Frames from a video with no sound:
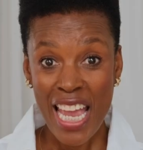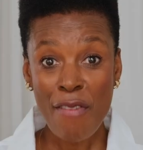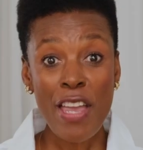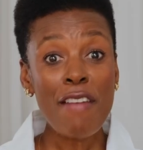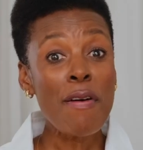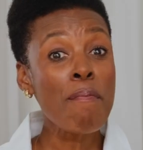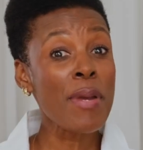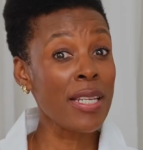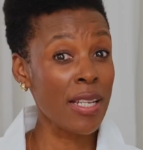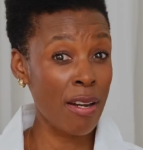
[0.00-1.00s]
Have you ever
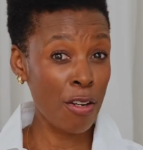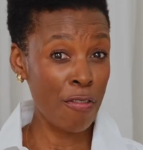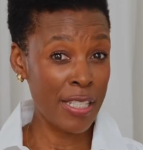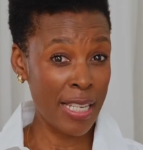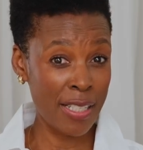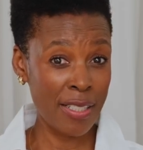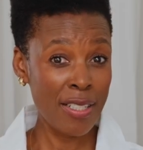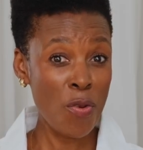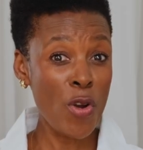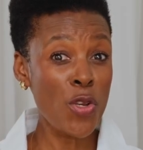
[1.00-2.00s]
been in a
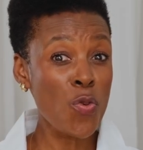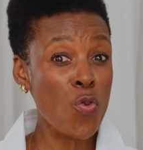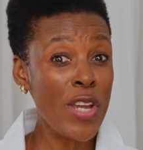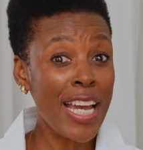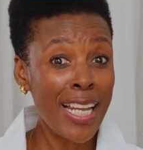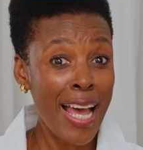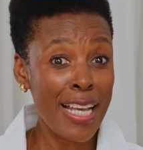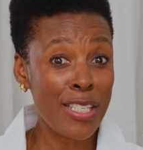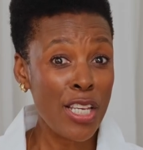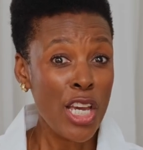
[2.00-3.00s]
conversation when you
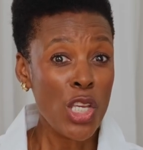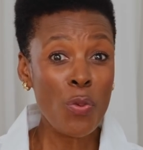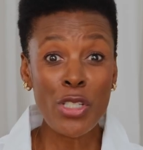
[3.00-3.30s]
realize you were